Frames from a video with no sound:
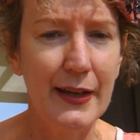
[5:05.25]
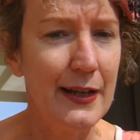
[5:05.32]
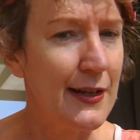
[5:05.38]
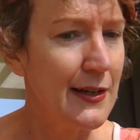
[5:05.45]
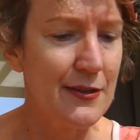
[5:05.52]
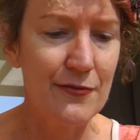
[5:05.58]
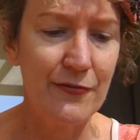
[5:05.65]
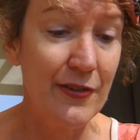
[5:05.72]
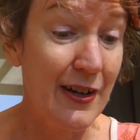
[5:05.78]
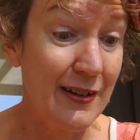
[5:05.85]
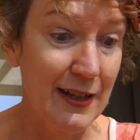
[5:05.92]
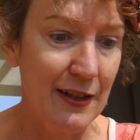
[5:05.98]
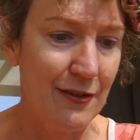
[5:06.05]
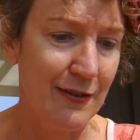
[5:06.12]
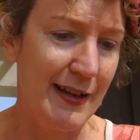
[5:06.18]
And he has
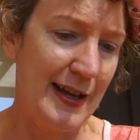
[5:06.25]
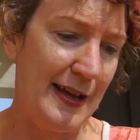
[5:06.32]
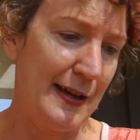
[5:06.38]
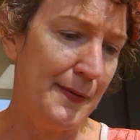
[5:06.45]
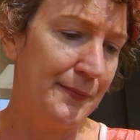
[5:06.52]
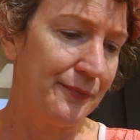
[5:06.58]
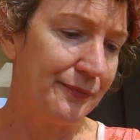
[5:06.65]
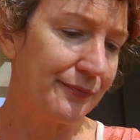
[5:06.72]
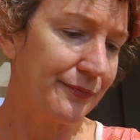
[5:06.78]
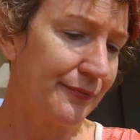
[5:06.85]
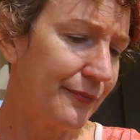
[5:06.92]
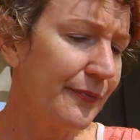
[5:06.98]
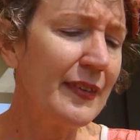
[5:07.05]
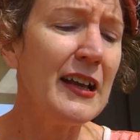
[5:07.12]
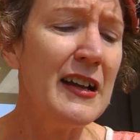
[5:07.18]
very long hair.
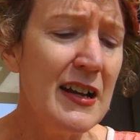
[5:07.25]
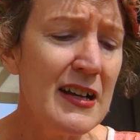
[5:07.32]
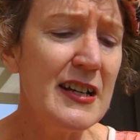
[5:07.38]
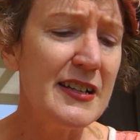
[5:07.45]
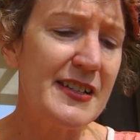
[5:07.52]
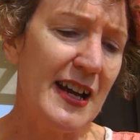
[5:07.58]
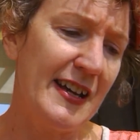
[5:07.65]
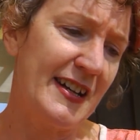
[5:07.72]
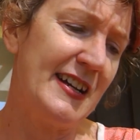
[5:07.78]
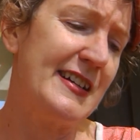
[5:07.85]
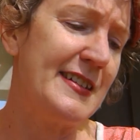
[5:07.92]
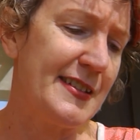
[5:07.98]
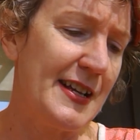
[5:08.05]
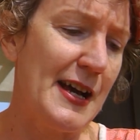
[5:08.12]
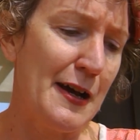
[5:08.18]
Dada
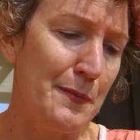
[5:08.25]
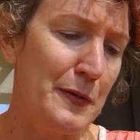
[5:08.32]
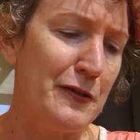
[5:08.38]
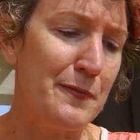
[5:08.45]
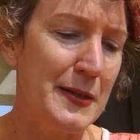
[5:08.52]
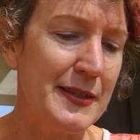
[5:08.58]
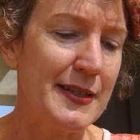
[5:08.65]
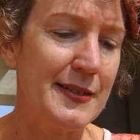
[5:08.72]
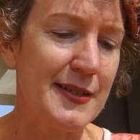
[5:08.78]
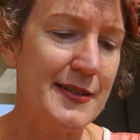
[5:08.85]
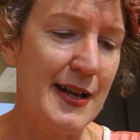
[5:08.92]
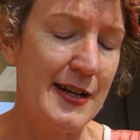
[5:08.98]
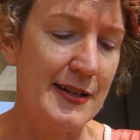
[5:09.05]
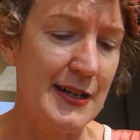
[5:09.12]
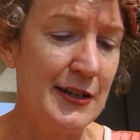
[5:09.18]
is the art movement that
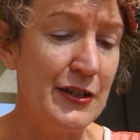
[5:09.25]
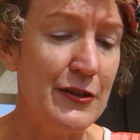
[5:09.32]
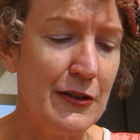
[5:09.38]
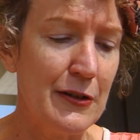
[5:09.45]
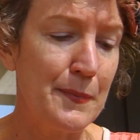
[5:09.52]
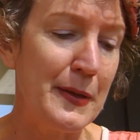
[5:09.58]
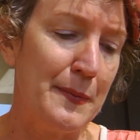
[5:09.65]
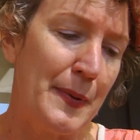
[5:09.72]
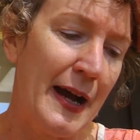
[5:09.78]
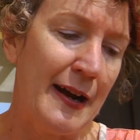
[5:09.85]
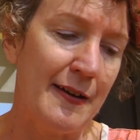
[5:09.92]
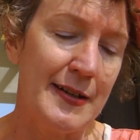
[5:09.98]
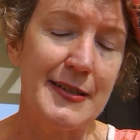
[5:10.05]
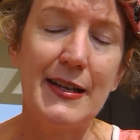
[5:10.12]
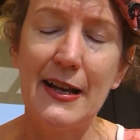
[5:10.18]
started in Europe, in
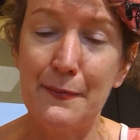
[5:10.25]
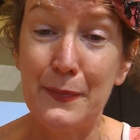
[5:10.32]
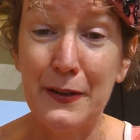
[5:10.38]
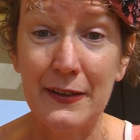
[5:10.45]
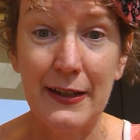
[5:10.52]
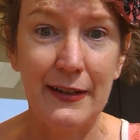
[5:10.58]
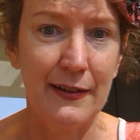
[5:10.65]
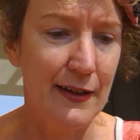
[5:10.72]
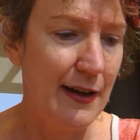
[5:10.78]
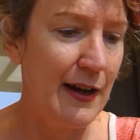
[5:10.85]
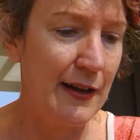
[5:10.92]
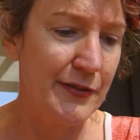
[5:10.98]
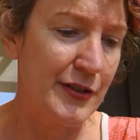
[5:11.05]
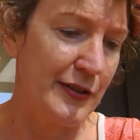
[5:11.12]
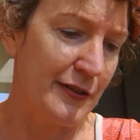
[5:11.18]
Paris and Berlin,
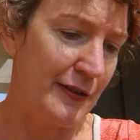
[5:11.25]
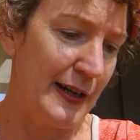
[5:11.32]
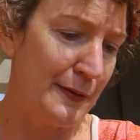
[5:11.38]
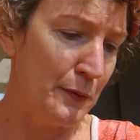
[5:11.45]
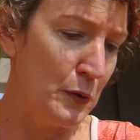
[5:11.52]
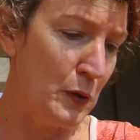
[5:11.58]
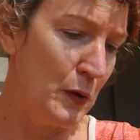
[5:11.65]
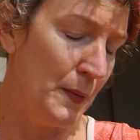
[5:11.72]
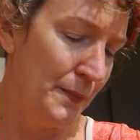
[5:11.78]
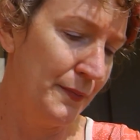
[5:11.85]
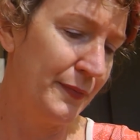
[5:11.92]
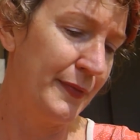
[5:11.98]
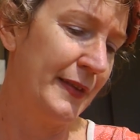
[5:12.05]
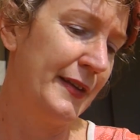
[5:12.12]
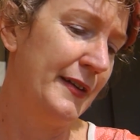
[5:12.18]
after the Great War.
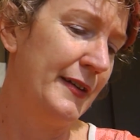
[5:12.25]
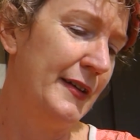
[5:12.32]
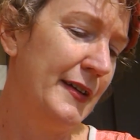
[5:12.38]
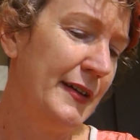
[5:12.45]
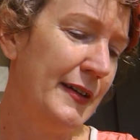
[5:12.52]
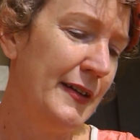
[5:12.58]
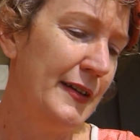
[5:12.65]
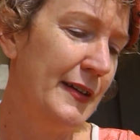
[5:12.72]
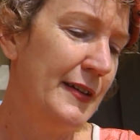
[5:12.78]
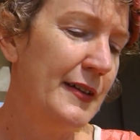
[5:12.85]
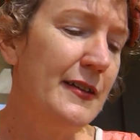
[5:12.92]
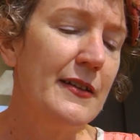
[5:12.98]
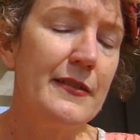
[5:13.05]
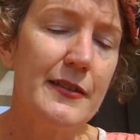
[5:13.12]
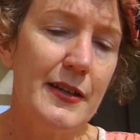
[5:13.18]

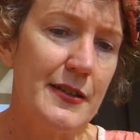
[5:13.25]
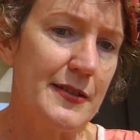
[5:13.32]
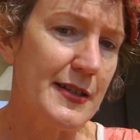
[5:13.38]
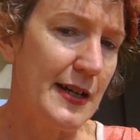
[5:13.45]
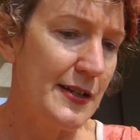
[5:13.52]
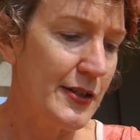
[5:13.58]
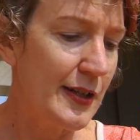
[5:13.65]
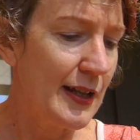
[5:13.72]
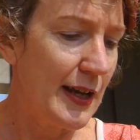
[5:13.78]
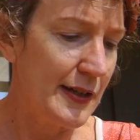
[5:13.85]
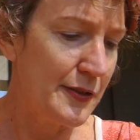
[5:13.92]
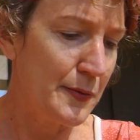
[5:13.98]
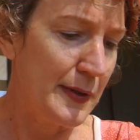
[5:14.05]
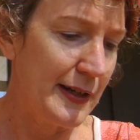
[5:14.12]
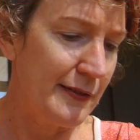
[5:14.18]
Thursday,
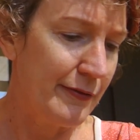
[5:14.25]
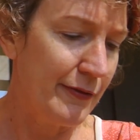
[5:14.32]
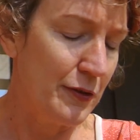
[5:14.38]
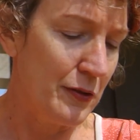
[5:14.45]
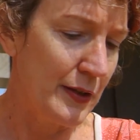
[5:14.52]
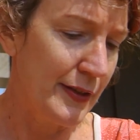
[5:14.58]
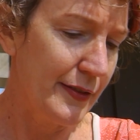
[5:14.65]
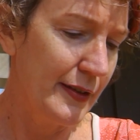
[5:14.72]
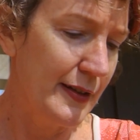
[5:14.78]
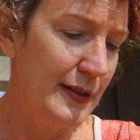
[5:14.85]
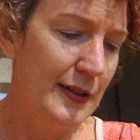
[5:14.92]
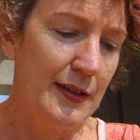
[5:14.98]
July 24th.